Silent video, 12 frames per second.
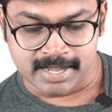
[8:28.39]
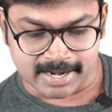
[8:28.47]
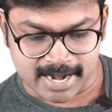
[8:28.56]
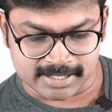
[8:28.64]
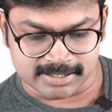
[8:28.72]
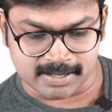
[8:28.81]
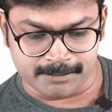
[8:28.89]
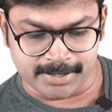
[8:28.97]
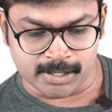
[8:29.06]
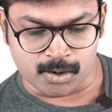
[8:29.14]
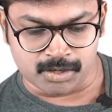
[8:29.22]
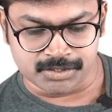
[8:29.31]
Rather than
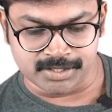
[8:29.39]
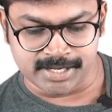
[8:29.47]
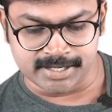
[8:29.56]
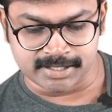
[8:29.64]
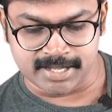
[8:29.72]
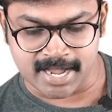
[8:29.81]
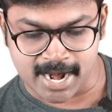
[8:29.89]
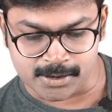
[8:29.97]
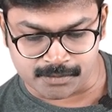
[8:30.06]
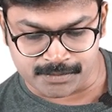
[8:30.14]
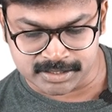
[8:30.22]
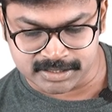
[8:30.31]
being concentrated in the
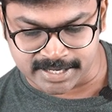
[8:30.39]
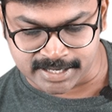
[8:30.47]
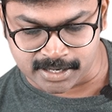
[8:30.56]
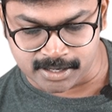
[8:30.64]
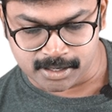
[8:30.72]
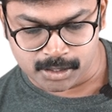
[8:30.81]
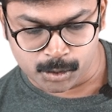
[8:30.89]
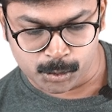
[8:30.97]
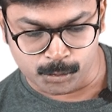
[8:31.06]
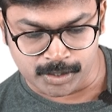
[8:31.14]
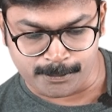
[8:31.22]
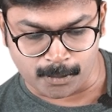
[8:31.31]
hand of a single
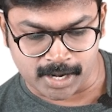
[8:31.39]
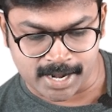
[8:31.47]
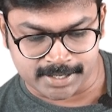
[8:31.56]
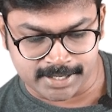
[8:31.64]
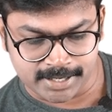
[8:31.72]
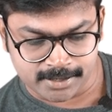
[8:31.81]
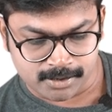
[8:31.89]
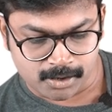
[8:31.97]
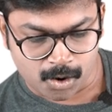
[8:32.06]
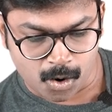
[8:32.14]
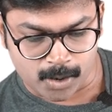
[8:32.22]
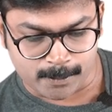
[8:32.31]
unipolarity
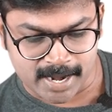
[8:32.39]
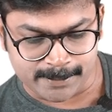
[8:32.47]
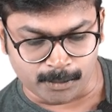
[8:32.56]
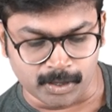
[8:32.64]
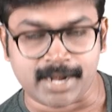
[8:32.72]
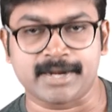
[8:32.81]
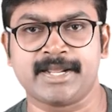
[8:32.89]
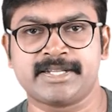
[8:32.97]
or bipolarity.